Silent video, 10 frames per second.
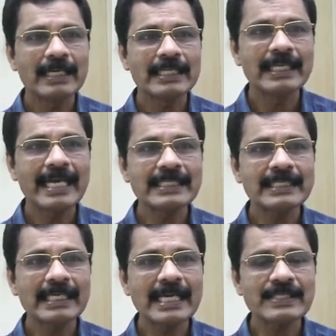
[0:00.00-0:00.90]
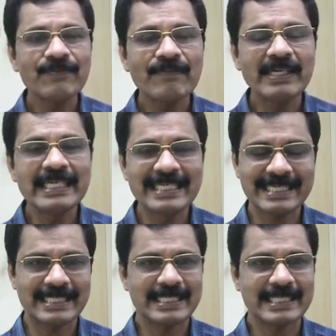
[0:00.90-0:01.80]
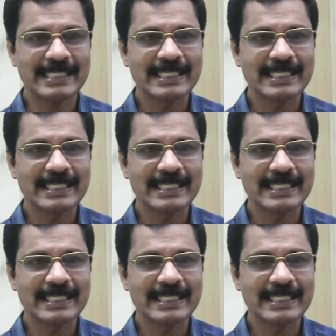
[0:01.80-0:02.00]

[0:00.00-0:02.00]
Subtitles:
The next class we will discuss